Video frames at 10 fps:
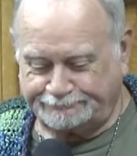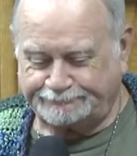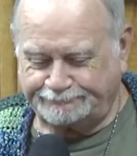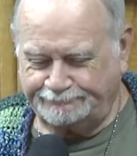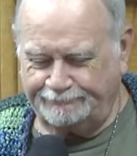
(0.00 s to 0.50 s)

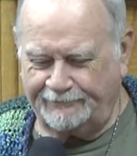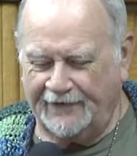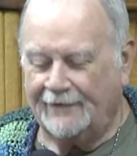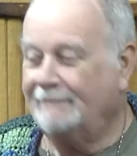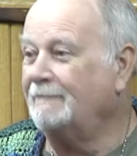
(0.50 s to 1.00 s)
God can
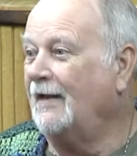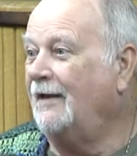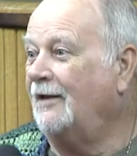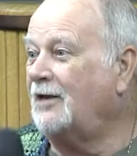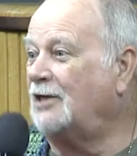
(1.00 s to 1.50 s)
speak through
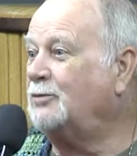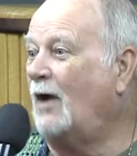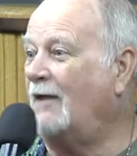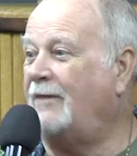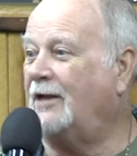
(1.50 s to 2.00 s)

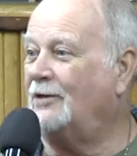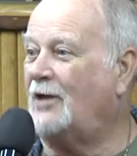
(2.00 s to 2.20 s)
circumstances?